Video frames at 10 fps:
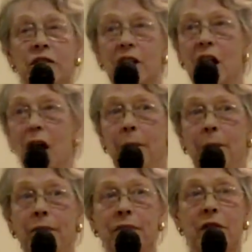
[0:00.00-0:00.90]
was
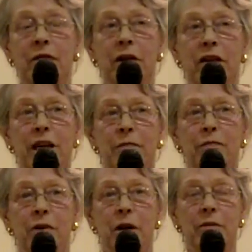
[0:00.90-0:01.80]
a very
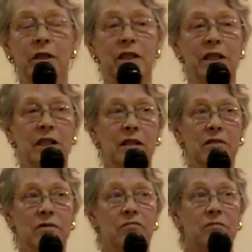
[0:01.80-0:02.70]
prominent
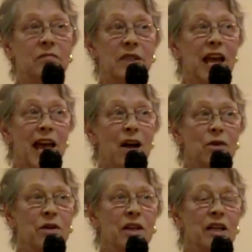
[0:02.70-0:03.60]
little
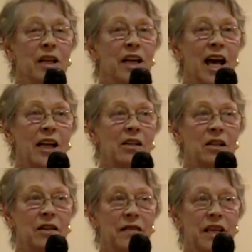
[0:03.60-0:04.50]
town that had a
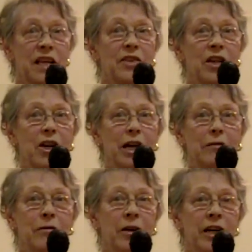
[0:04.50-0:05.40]
lot of things
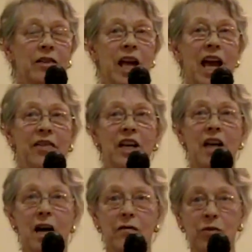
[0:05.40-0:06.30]
going for it. It had the
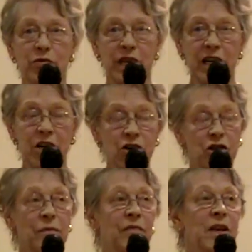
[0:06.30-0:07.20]
covered
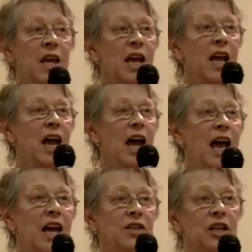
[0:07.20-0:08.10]
bridge.
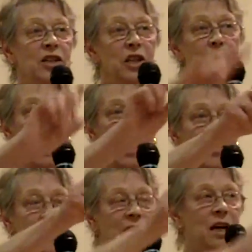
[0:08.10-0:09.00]
And in the
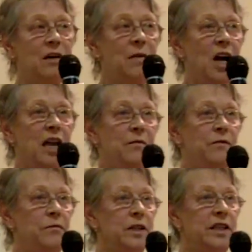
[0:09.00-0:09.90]
back there,
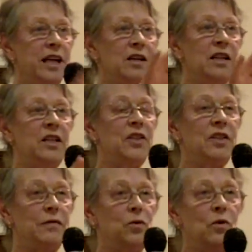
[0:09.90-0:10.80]
I've written out a
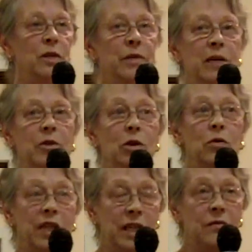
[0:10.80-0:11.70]
list of all the people
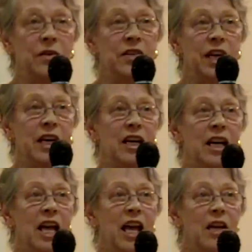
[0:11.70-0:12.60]
who lived
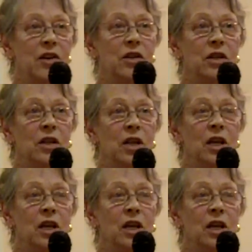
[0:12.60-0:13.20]
there and